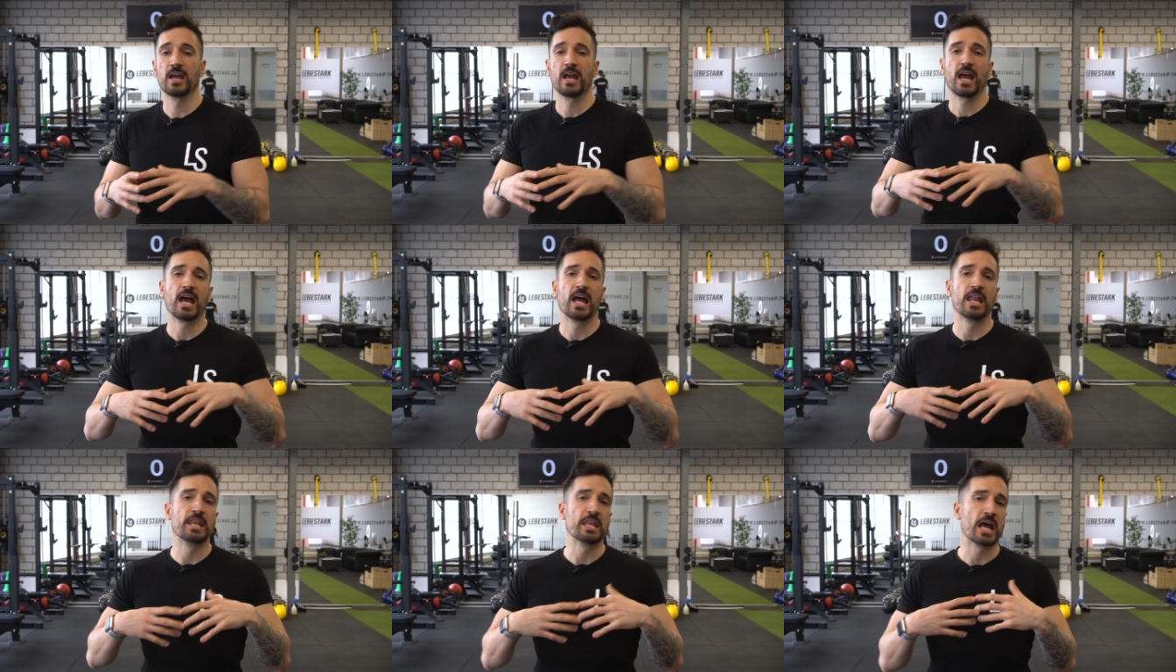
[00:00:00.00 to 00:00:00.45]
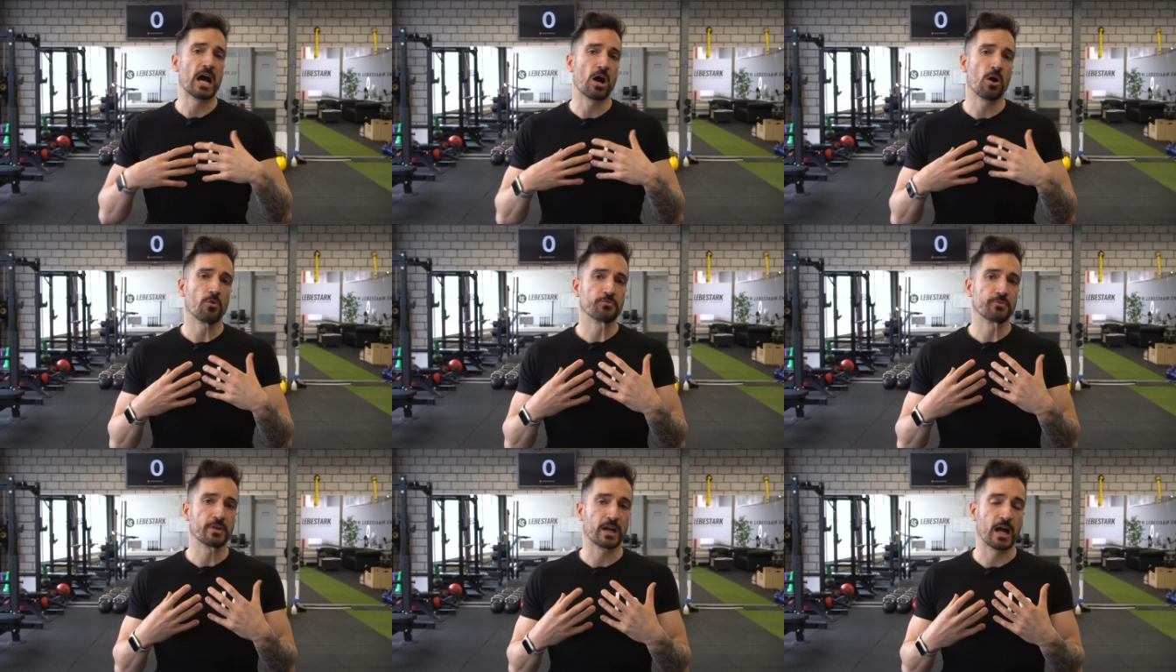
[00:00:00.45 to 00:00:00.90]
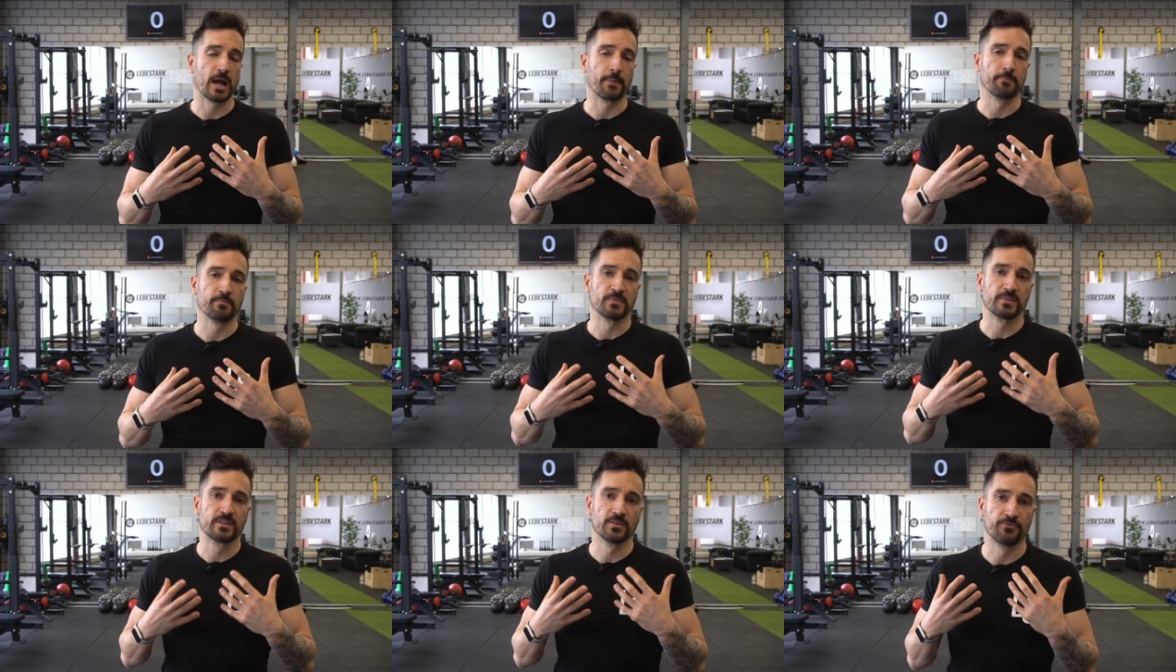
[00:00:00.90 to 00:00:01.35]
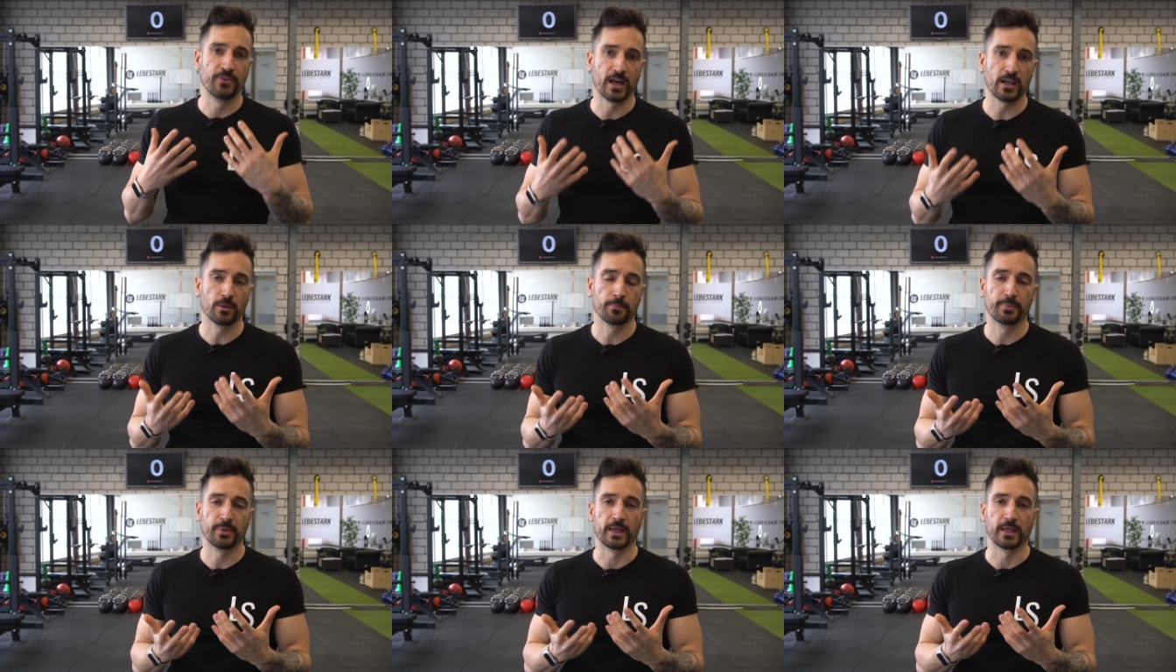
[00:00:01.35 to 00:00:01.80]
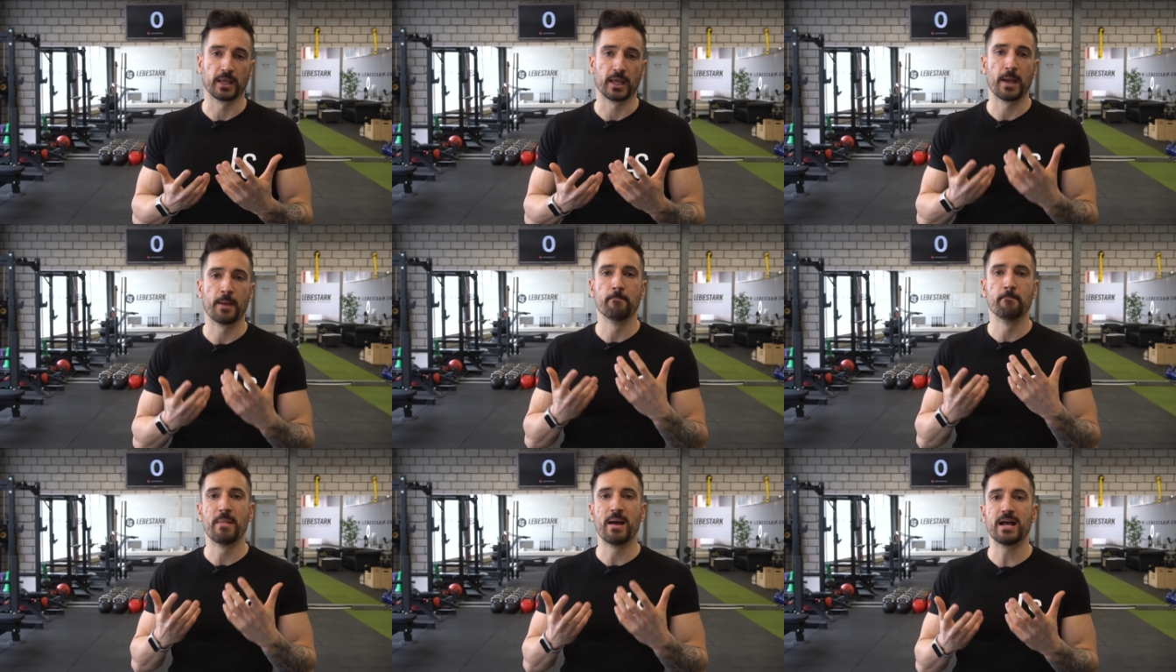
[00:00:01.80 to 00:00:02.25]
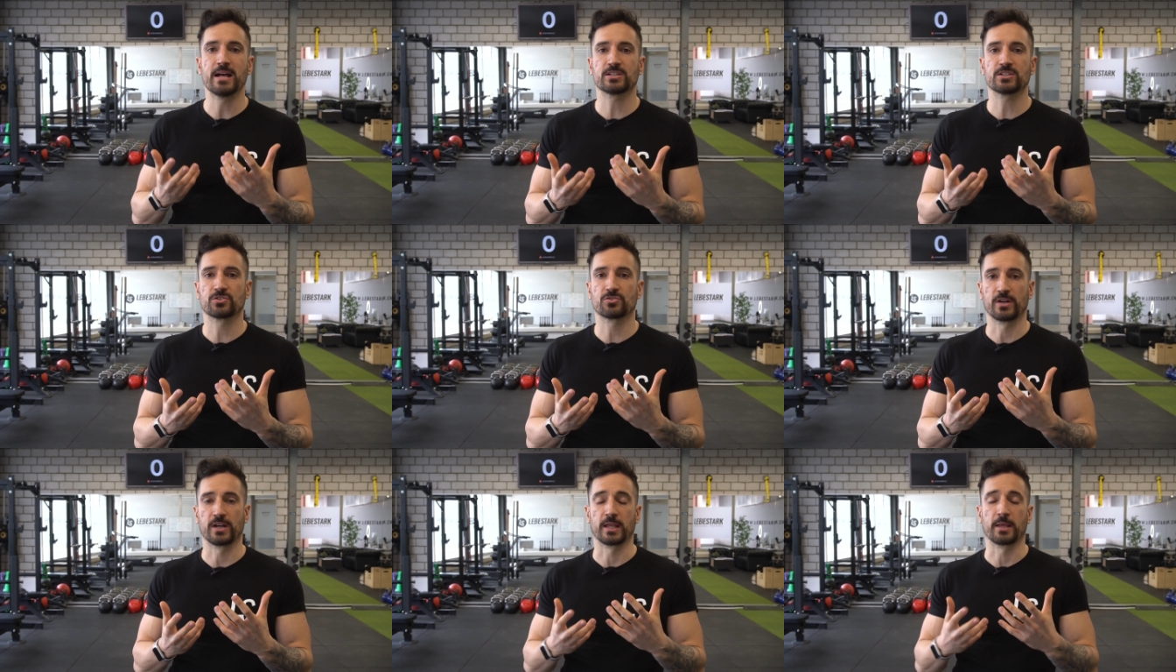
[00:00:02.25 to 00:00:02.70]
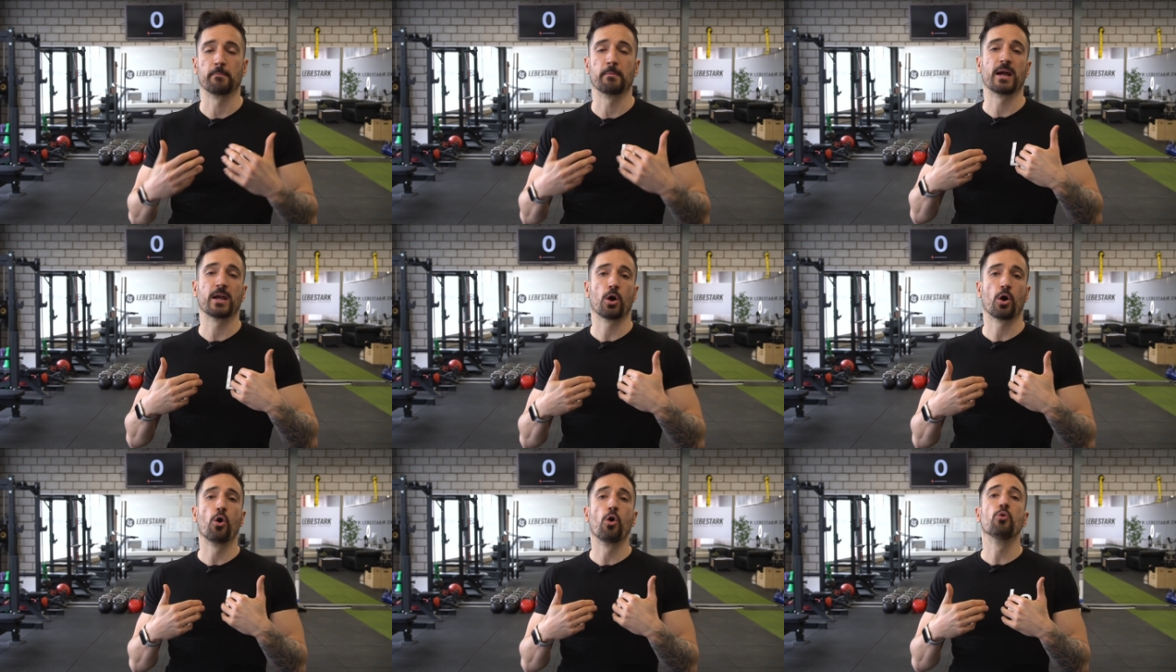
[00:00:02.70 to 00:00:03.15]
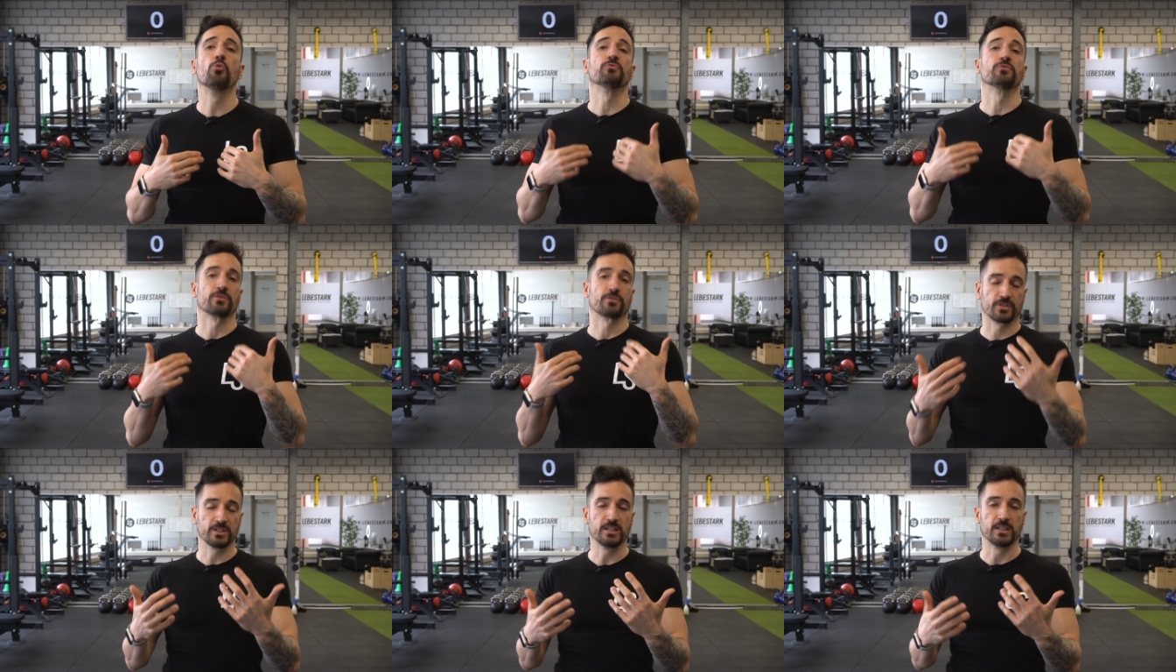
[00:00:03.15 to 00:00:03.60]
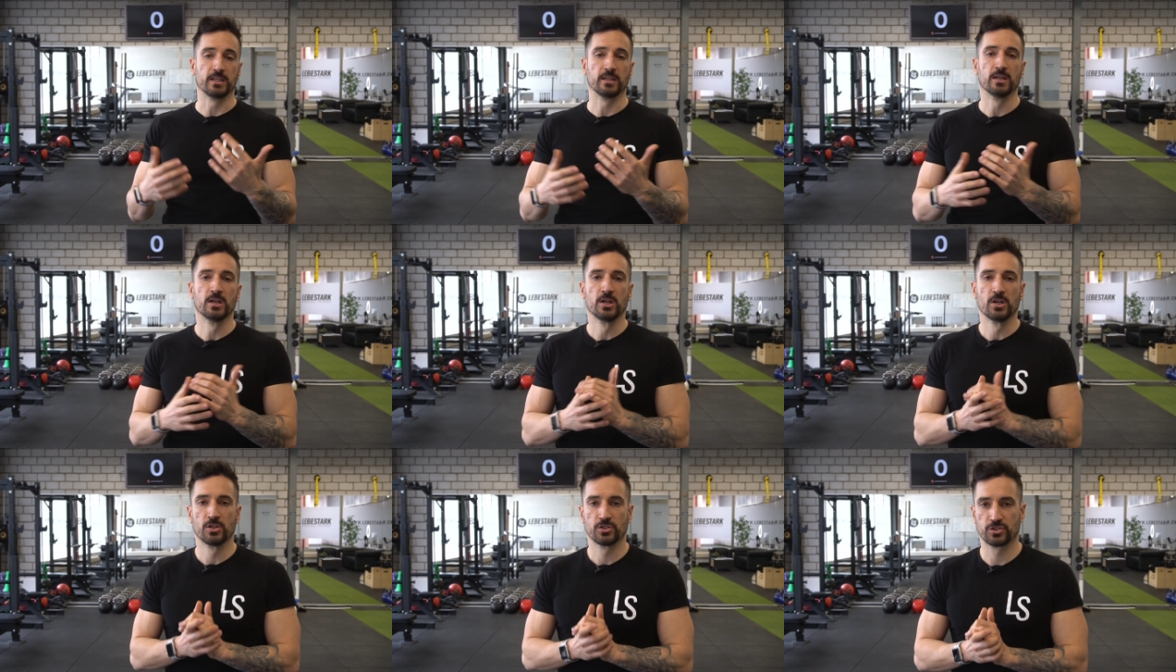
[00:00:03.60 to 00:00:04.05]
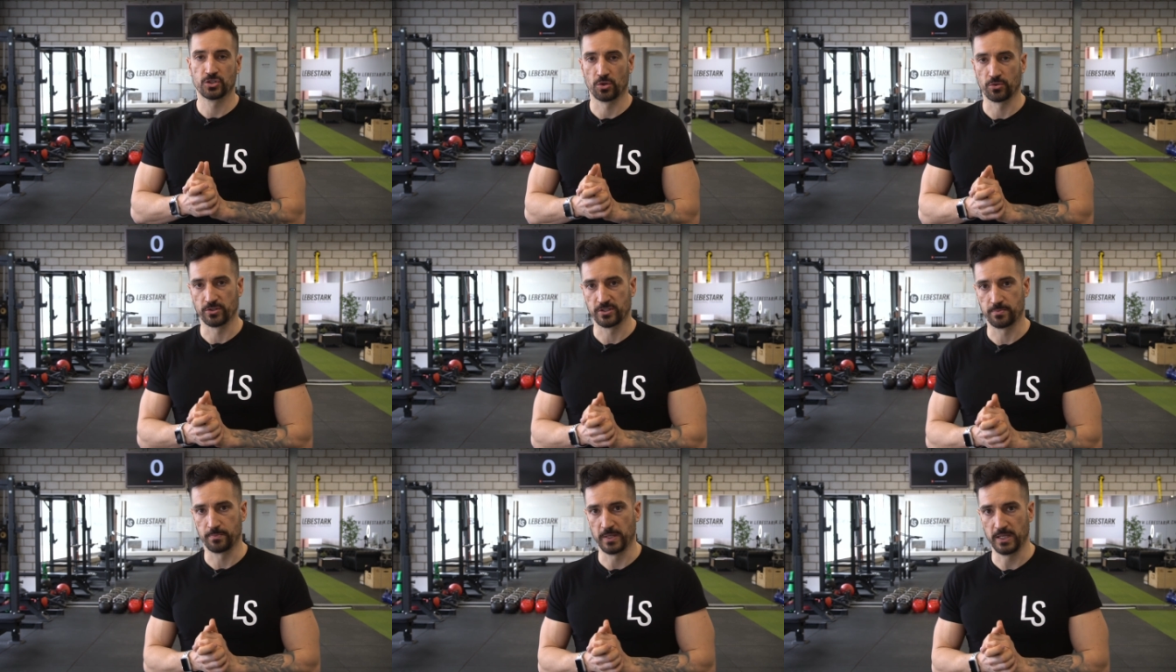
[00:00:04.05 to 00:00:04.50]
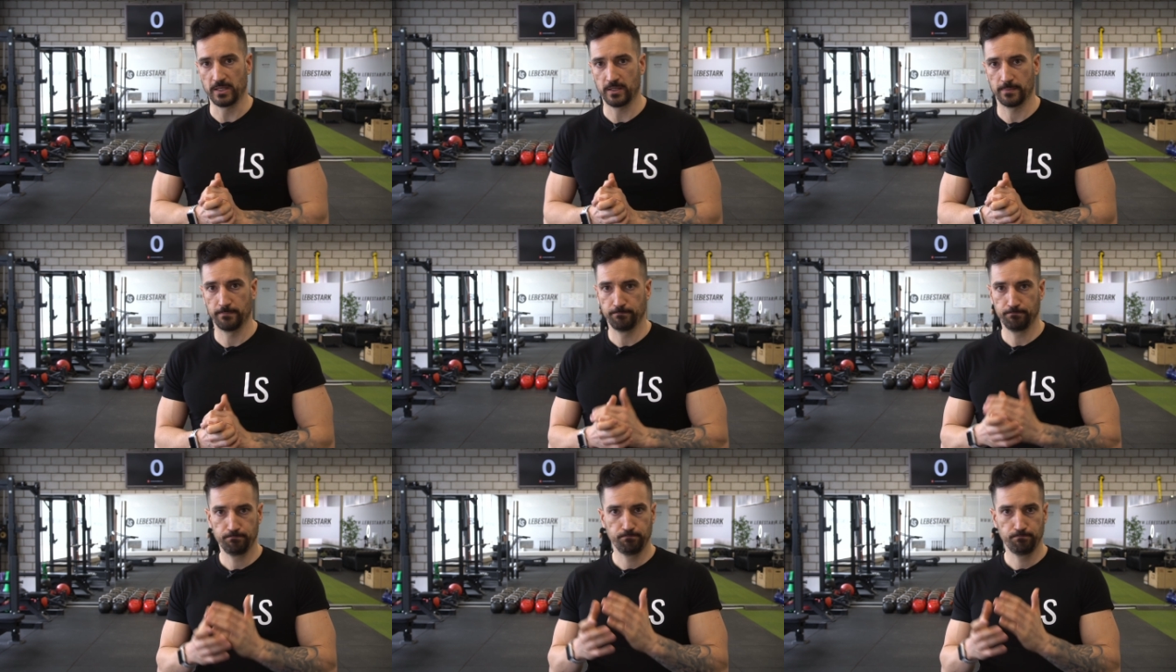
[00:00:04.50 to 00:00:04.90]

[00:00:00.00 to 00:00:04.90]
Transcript: And now that I'm developing and mastering my own ri, so to speak,